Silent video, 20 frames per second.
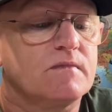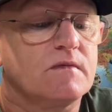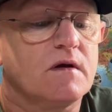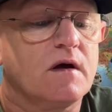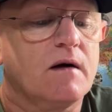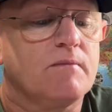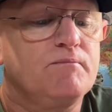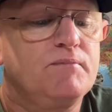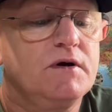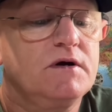
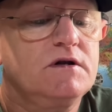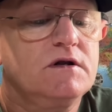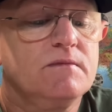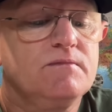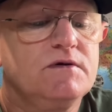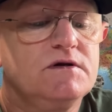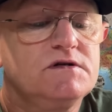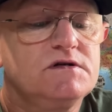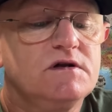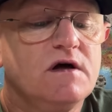I picked up
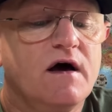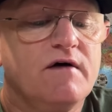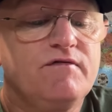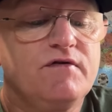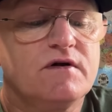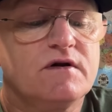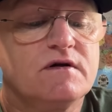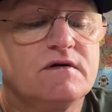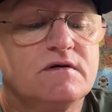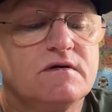this knife
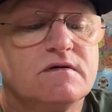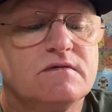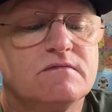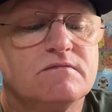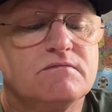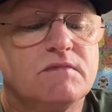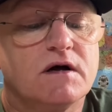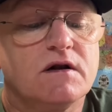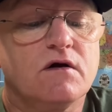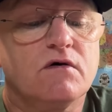at
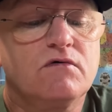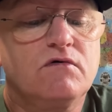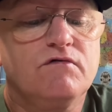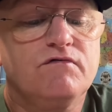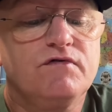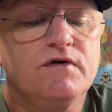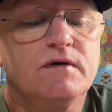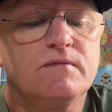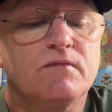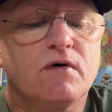my local
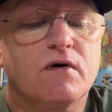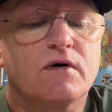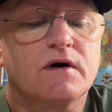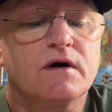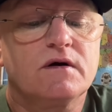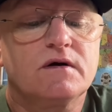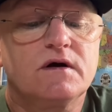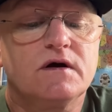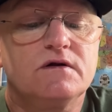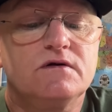flea
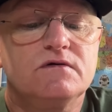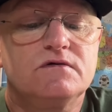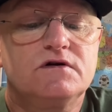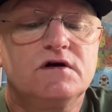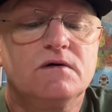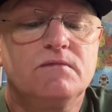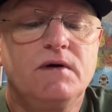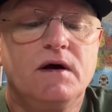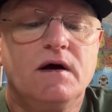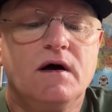market. Can you
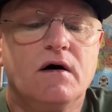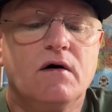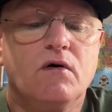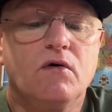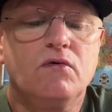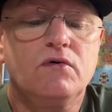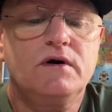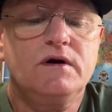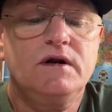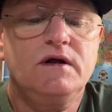tell me how
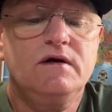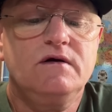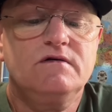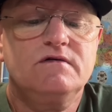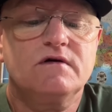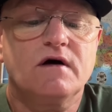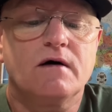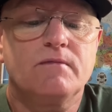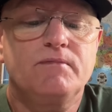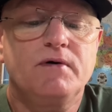old it
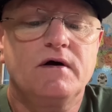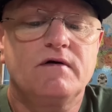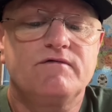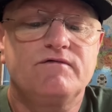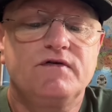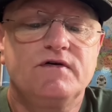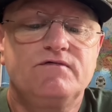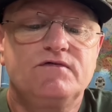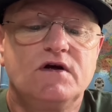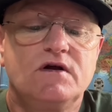is? I paid
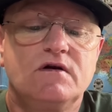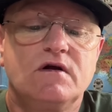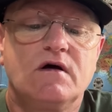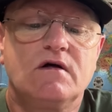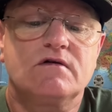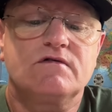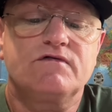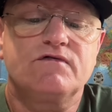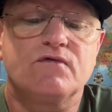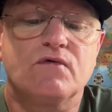
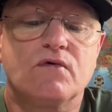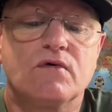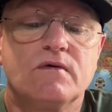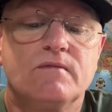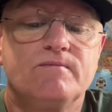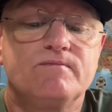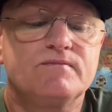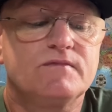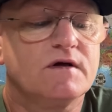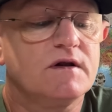$15 for it.
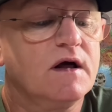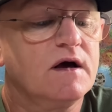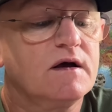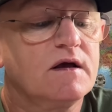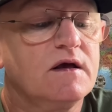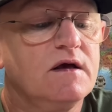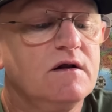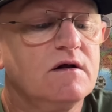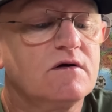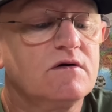Did I
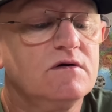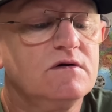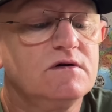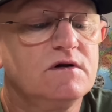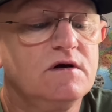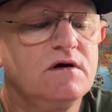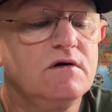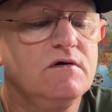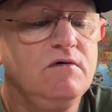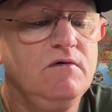get a good
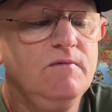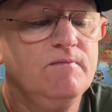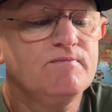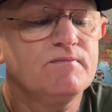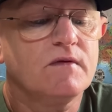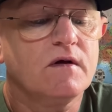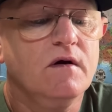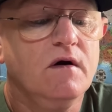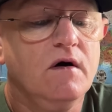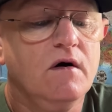deal?
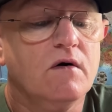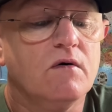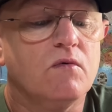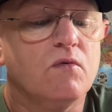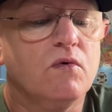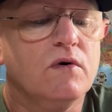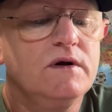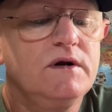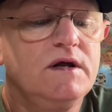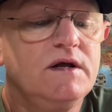
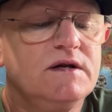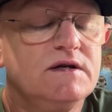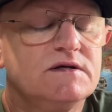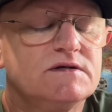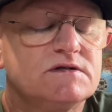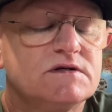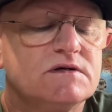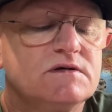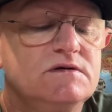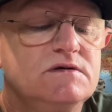One end
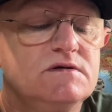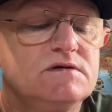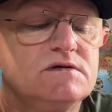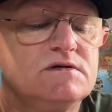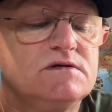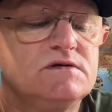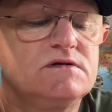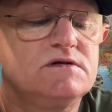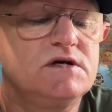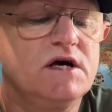is a
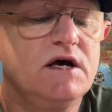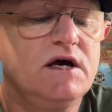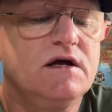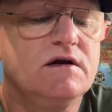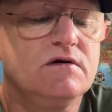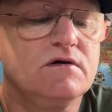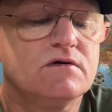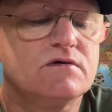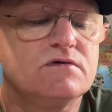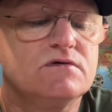tad
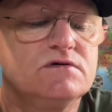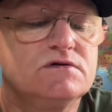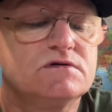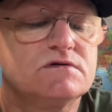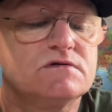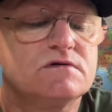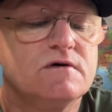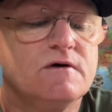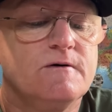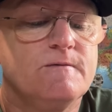
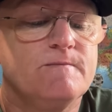loose.